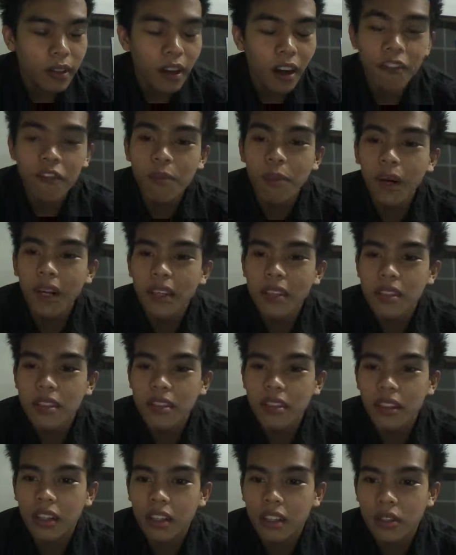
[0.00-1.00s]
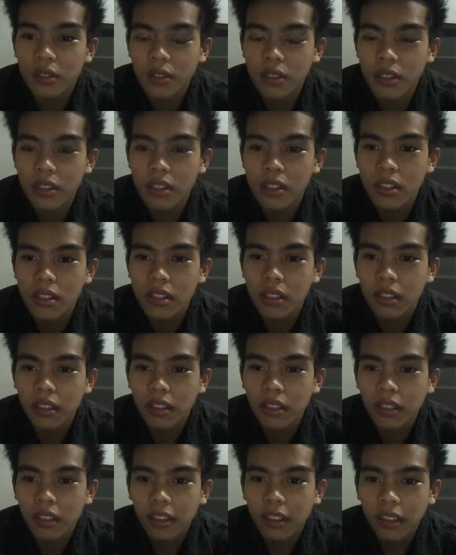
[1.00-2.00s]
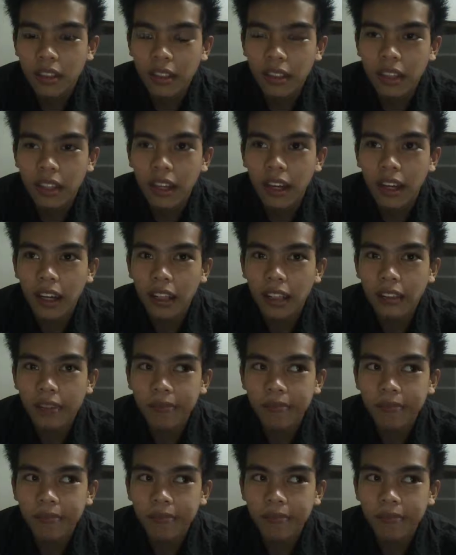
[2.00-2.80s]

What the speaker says: have body structures that